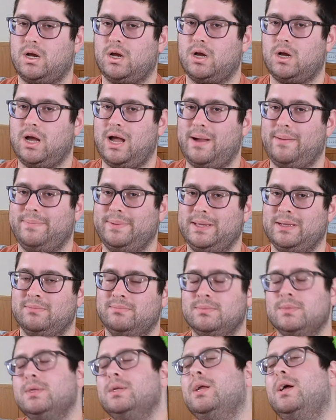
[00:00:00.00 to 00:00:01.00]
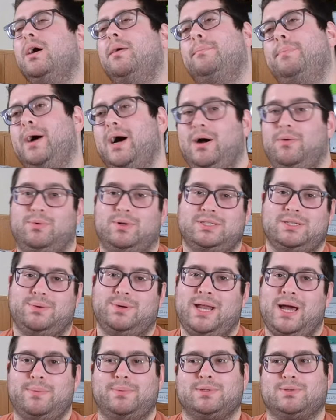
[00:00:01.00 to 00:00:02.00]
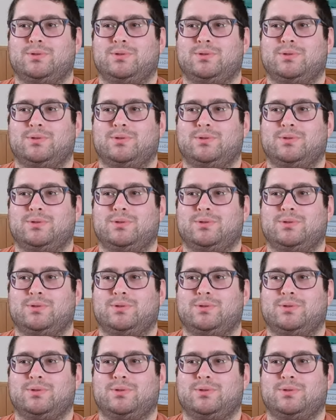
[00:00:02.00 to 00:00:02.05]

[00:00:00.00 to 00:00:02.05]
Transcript: happy. But we'll see what happens.